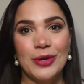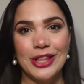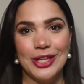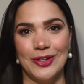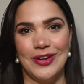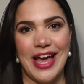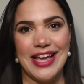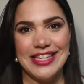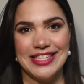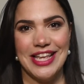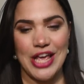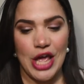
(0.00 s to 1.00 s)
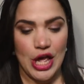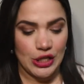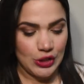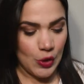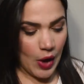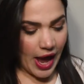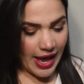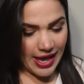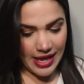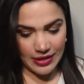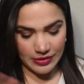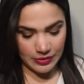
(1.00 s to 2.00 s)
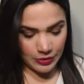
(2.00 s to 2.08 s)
with you guys. So I'm